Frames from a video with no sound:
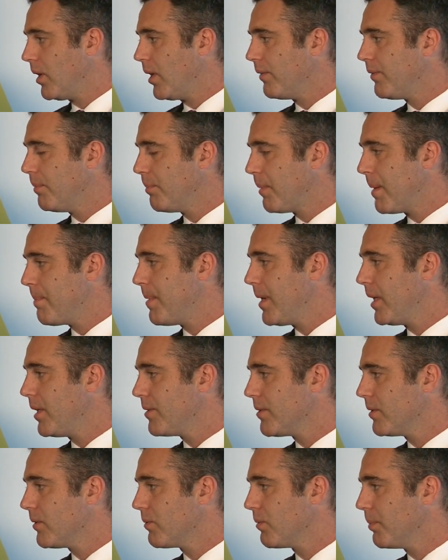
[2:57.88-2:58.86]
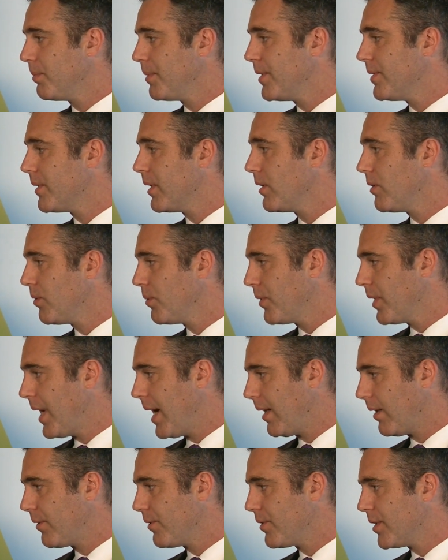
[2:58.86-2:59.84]
often my patients will be sent to an
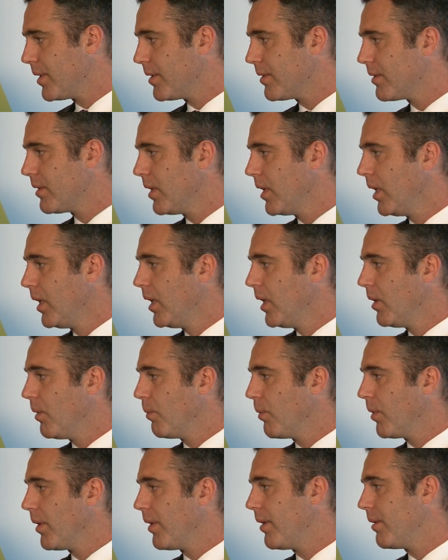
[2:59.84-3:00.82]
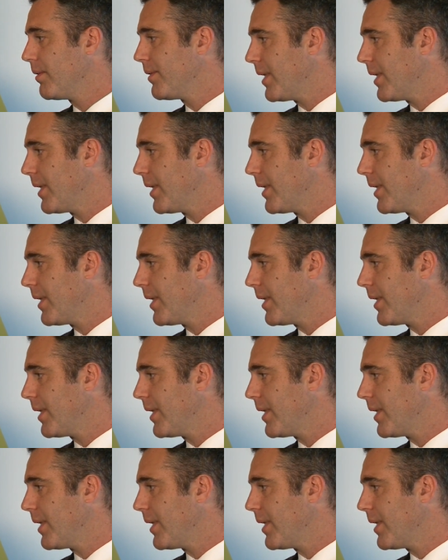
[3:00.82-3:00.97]
allergist where they're